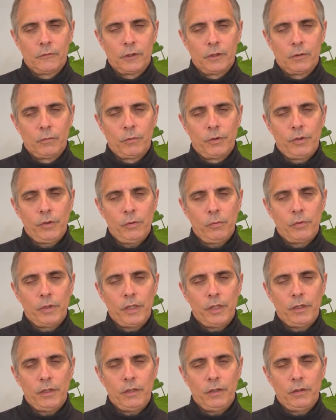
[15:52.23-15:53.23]
When you're
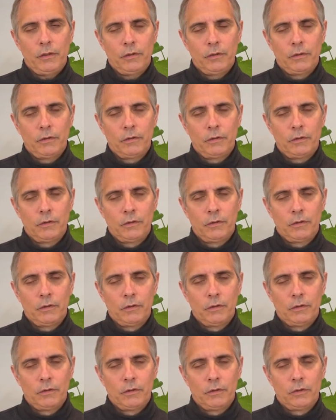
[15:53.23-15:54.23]
ready,
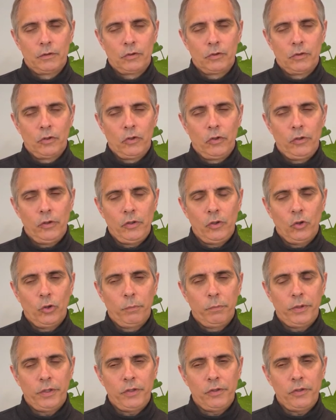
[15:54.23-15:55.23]
slowly
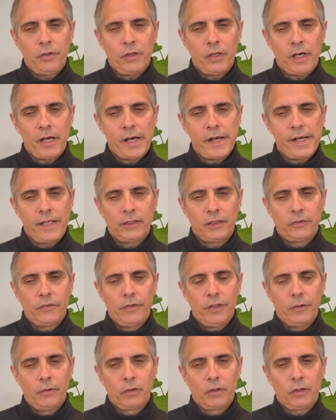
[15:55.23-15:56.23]
opening your eyes if
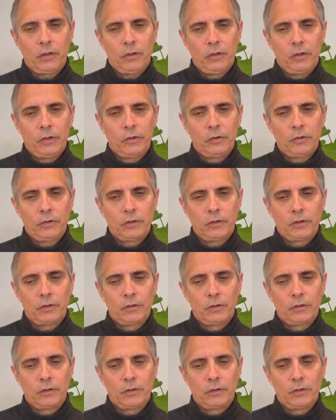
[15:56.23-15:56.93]
they were closed